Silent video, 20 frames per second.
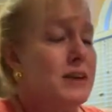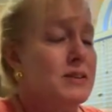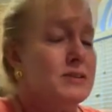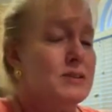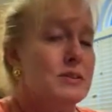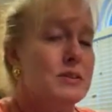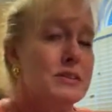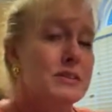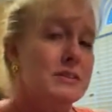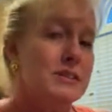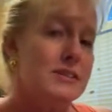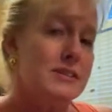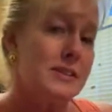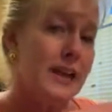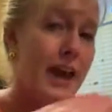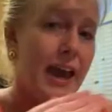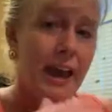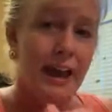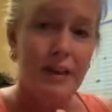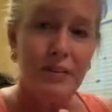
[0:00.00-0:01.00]
so this is
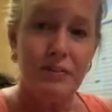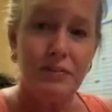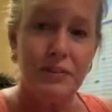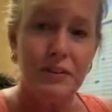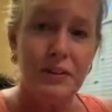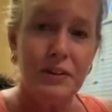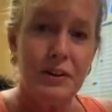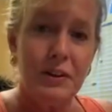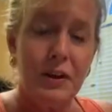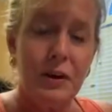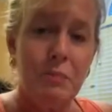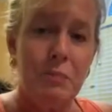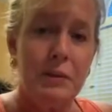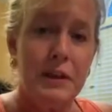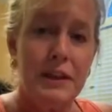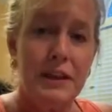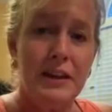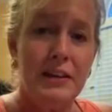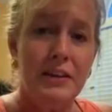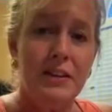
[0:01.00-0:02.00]
after
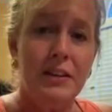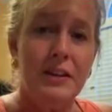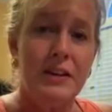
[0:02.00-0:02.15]
Peter